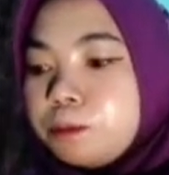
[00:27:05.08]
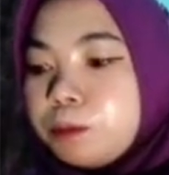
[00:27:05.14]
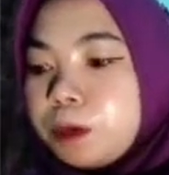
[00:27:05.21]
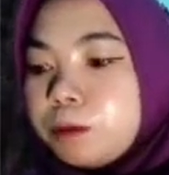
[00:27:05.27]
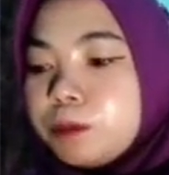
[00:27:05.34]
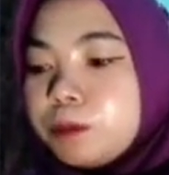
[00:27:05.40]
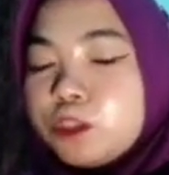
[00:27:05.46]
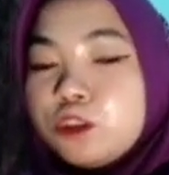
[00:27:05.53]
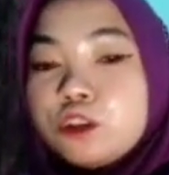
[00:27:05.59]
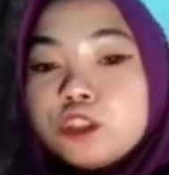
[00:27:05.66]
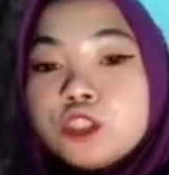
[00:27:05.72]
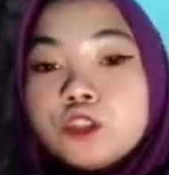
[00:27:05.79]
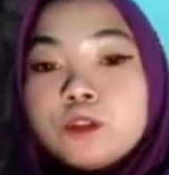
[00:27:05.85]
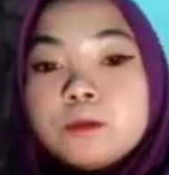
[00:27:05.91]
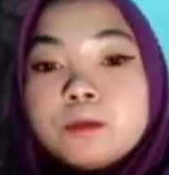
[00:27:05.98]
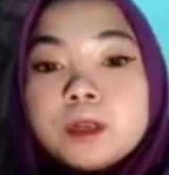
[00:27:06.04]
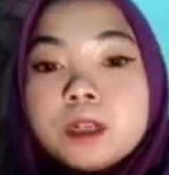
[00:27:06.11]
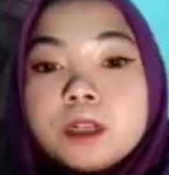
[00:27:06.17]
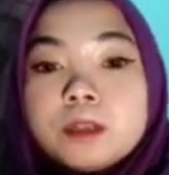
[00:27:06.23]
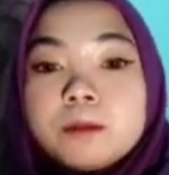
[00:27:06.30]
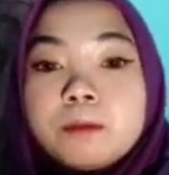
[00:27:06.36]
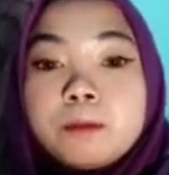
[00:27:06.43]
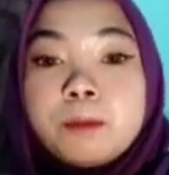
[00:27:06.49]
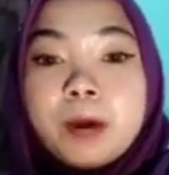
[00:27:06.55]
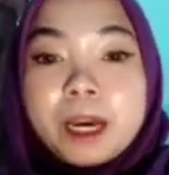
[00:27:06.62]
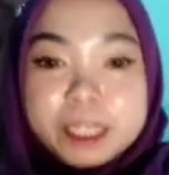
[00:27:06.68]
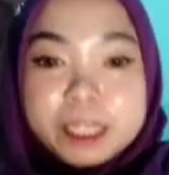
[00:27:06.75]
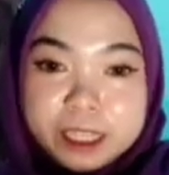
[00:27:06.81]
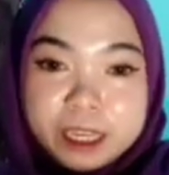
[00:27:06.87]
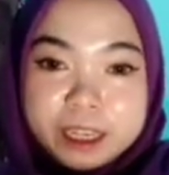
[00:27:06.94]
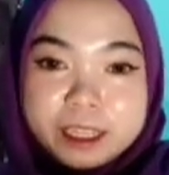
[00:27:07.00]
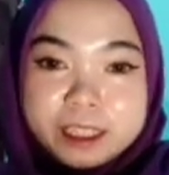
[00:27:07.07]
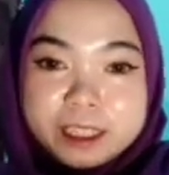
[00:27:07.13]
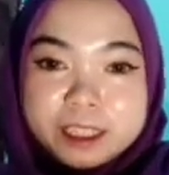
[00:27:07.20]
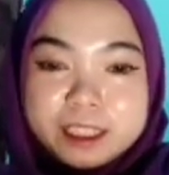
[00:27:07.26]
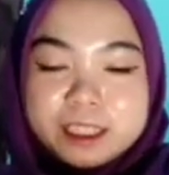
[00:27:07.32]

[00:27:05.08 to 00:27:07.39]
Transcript: paper document by date.